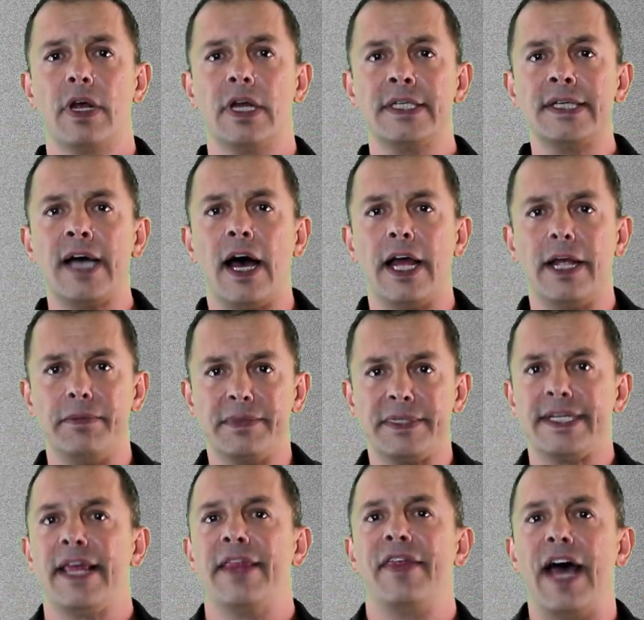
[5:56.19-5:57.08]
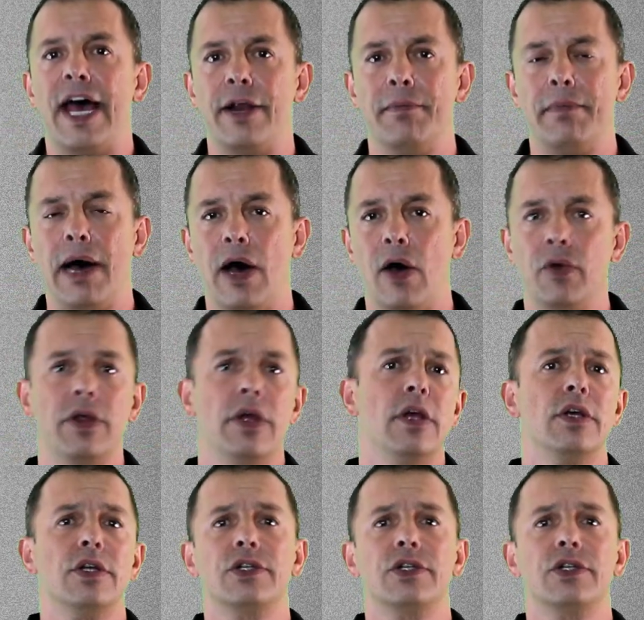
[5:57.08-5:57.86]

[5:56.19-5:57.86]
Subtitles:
times that amount.